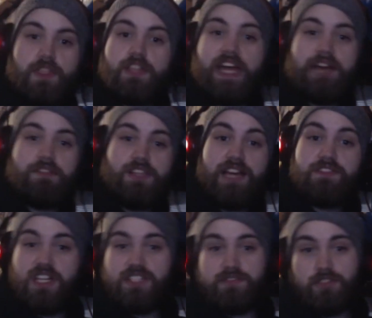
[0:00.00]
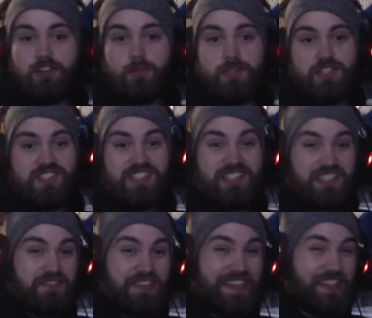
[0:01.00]
They have a life-size Furret, which is
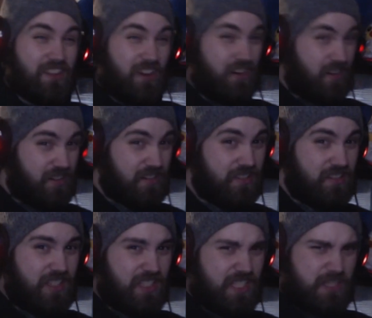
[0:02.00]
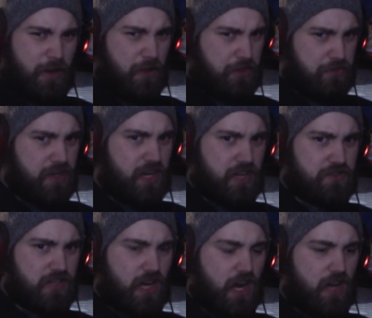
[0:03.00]
6 feet long. It's about
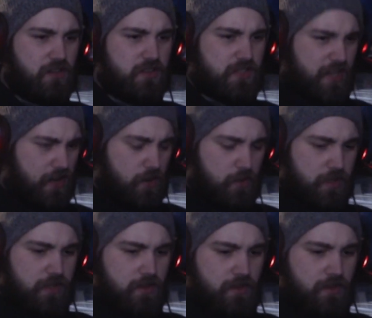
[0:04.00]
$300. I own it.